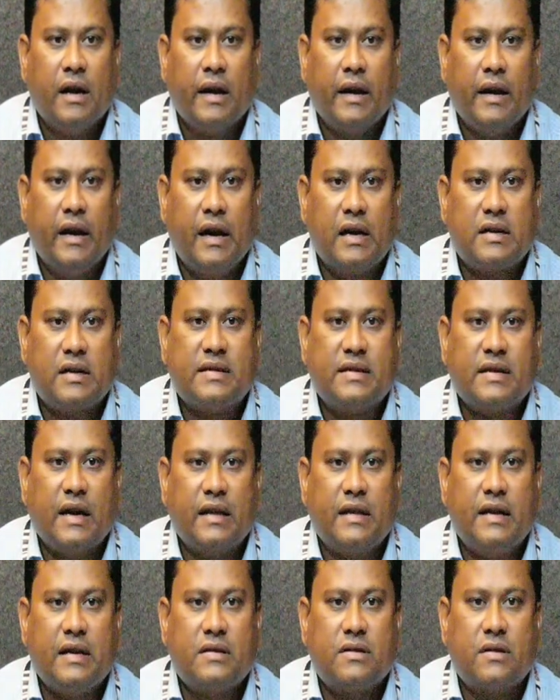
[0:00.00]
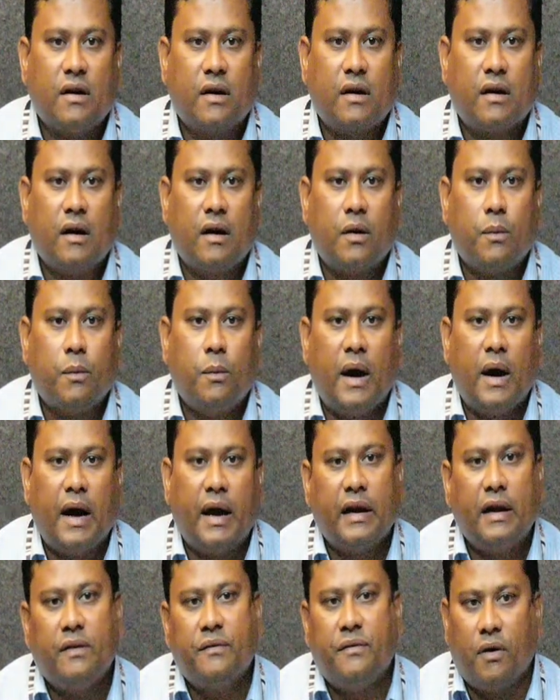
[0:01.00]
Let's say this occur
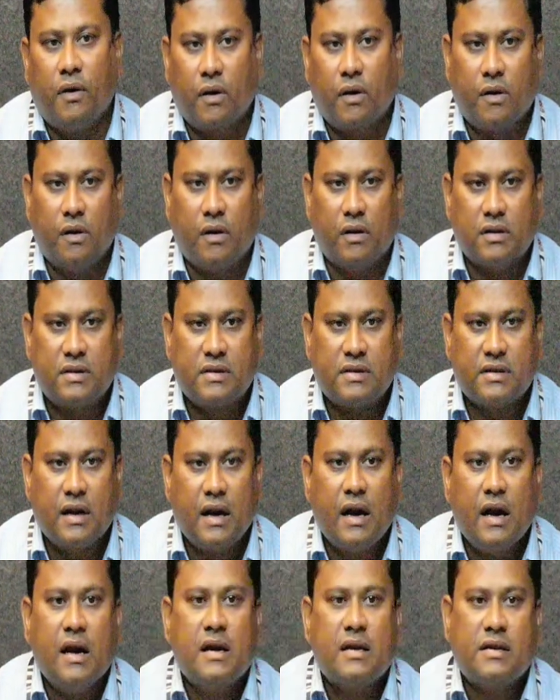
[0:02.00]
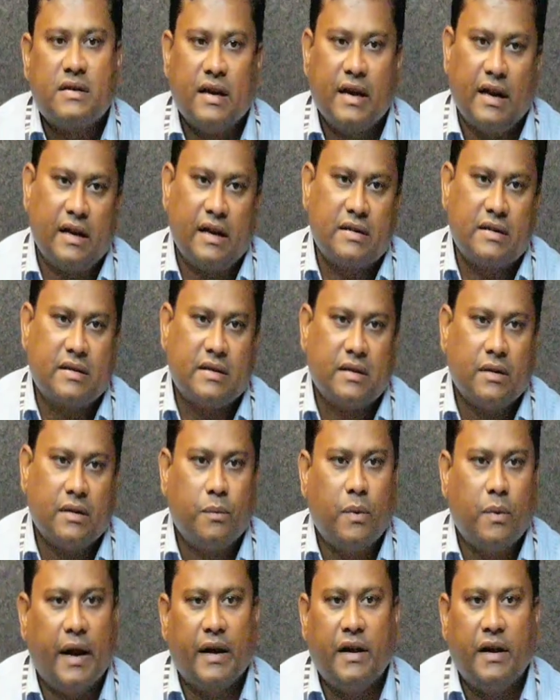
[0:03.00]
1 in 4 calls, sales
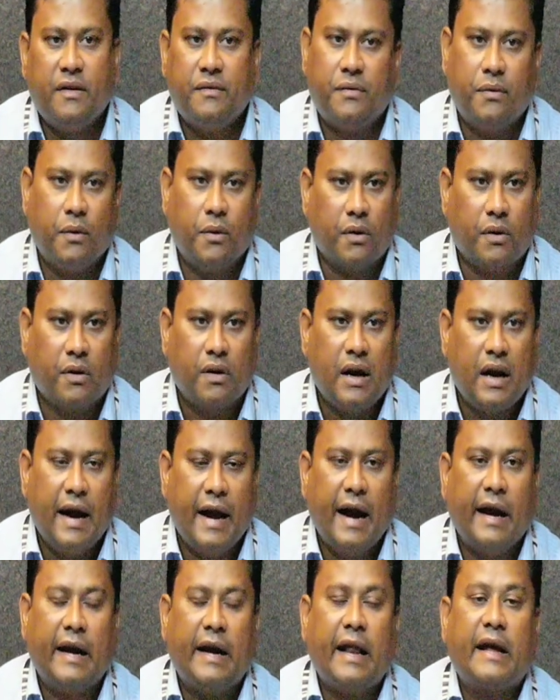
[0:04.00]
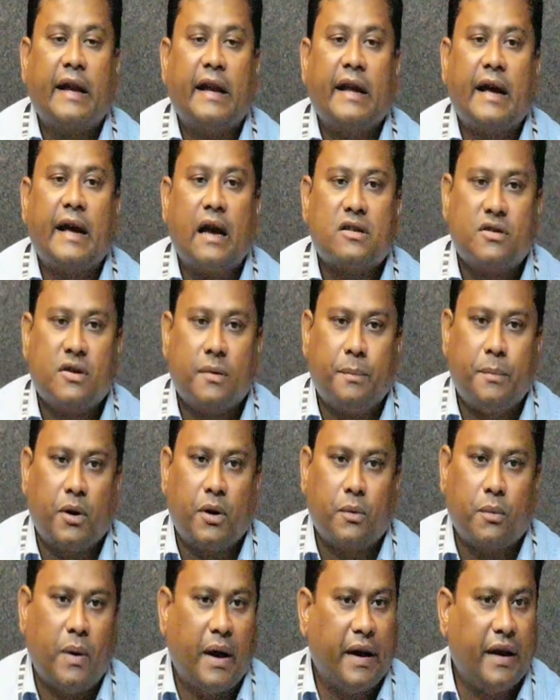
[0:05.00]
1 in 4, and technical
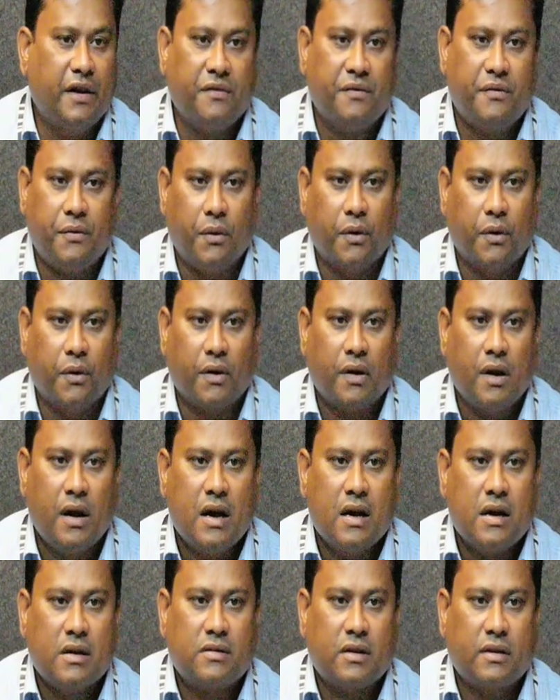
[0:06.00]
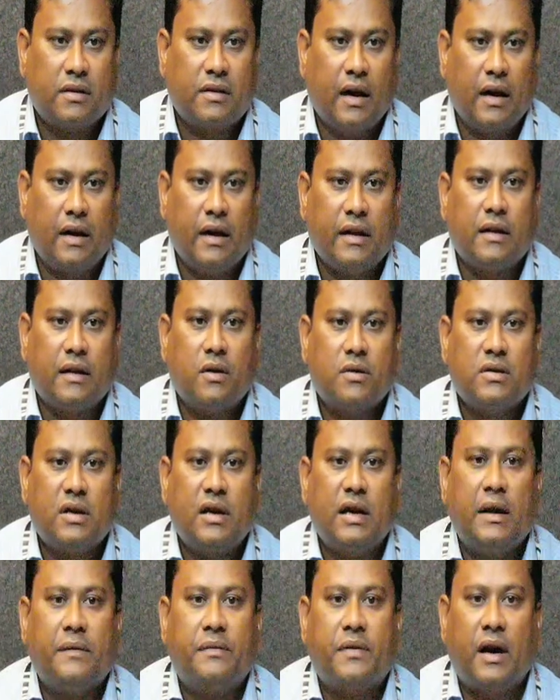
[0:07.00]
support 1 in 4. So
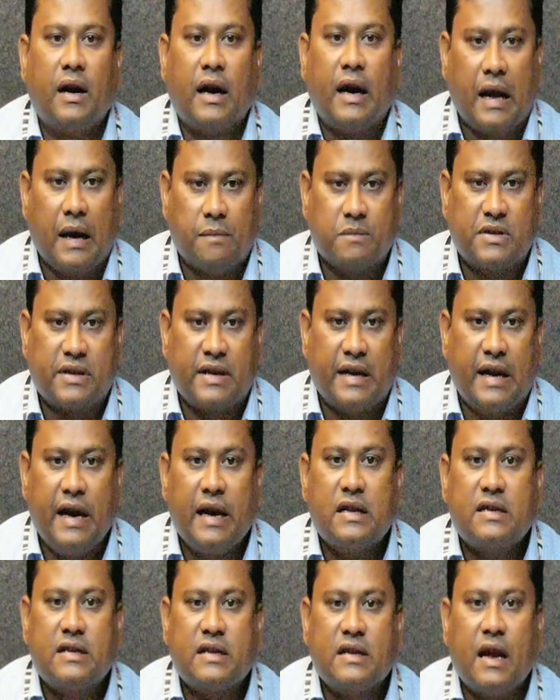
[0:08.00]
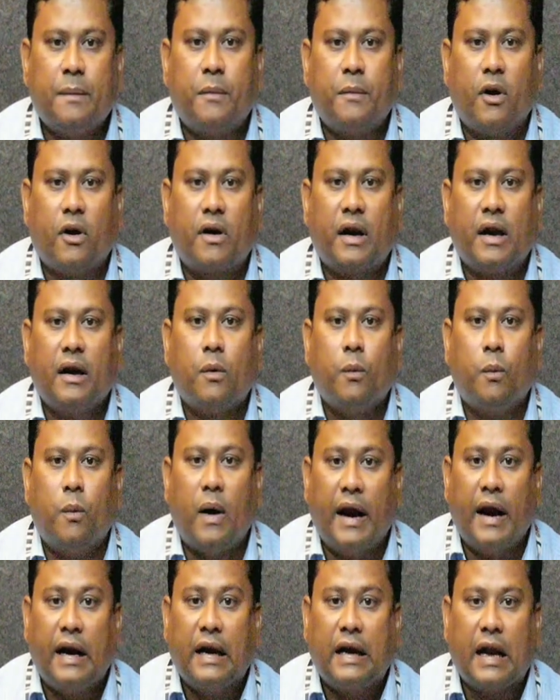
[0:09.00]
30,000 different names, each name occurring
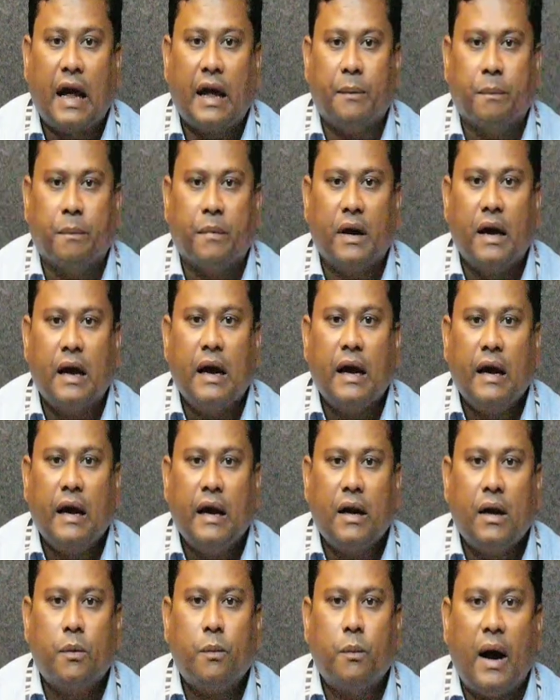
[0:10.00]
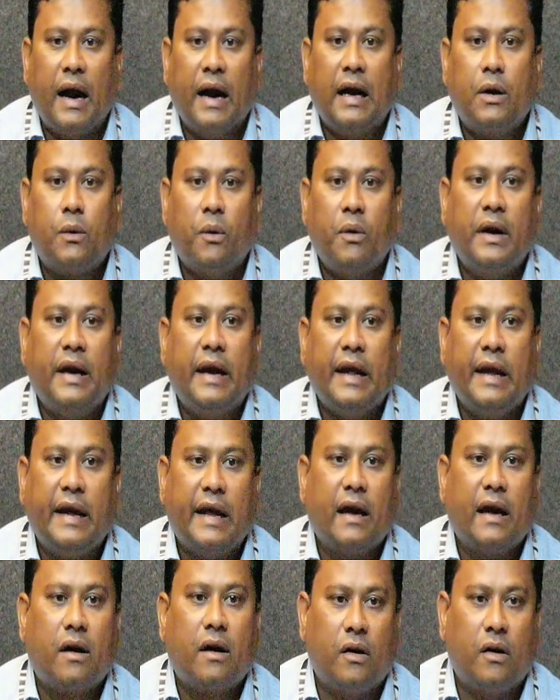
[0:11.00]
one time in
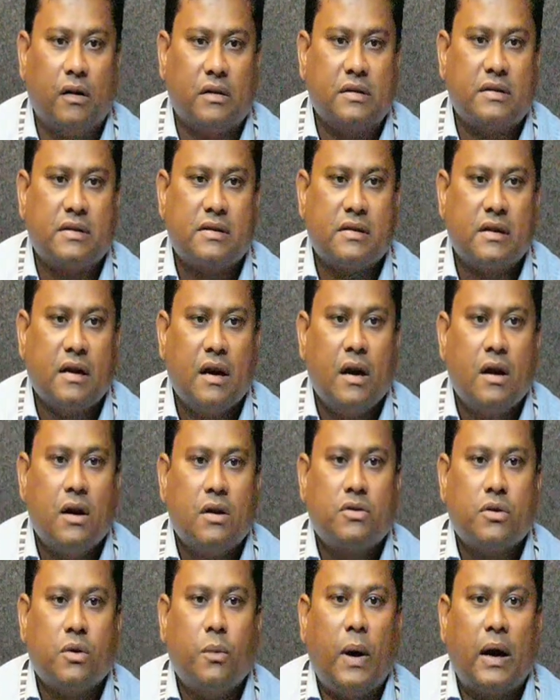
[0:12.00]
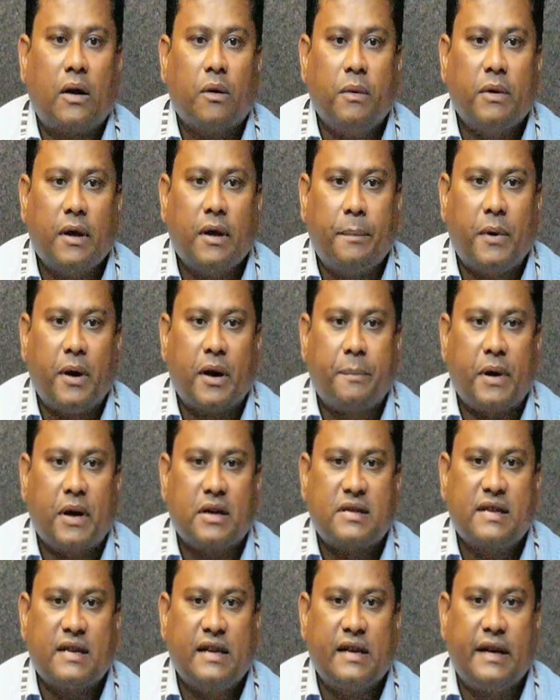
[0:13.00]
120k calls. So what will be the
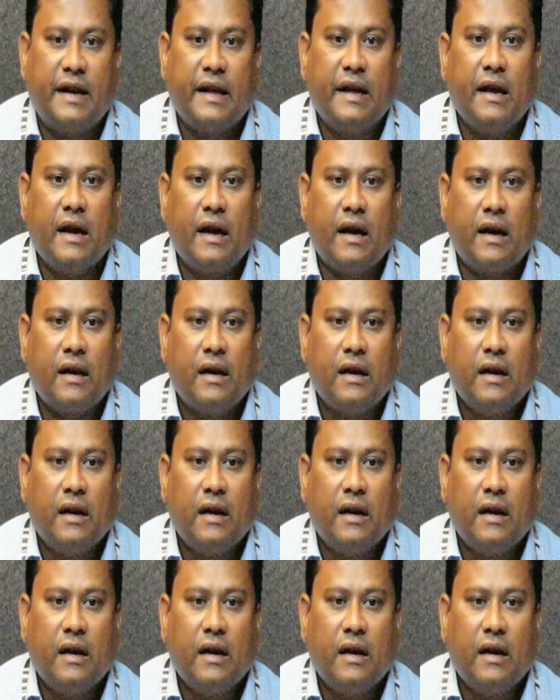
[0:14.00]
perplexity here?